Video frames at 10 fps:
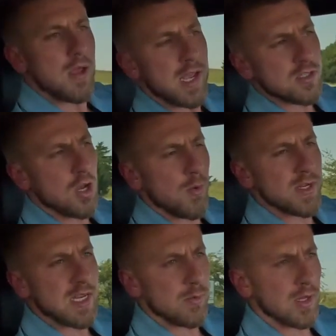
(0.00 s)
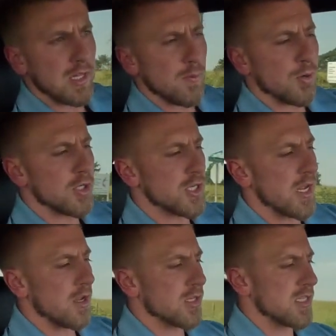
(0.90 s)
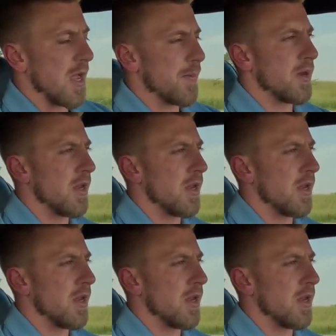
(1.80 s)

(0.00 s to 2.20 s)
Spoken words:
As always, I really appreciate y'all stopping